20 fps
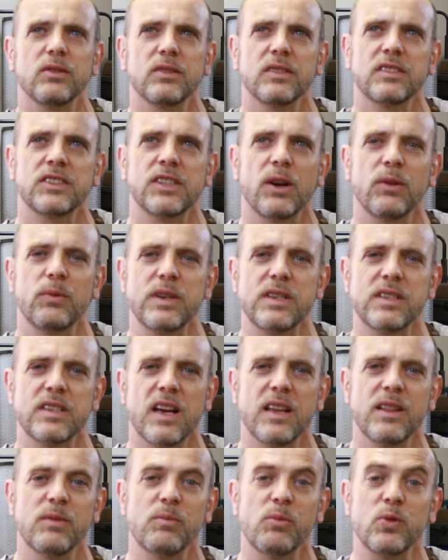shall we
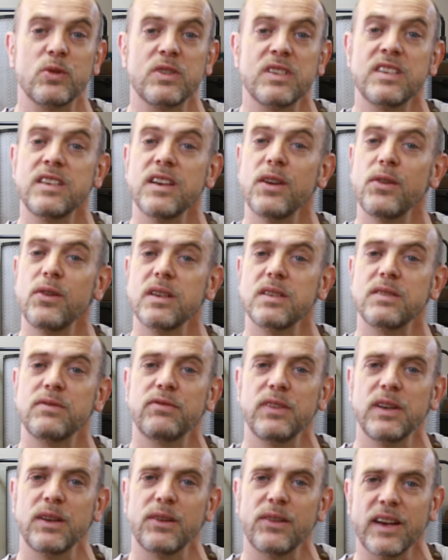say, the more serious
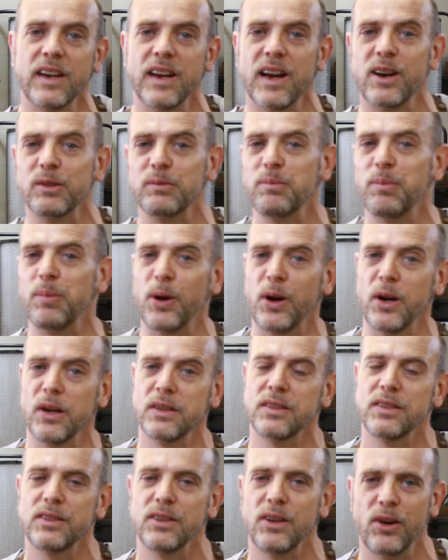figuring out part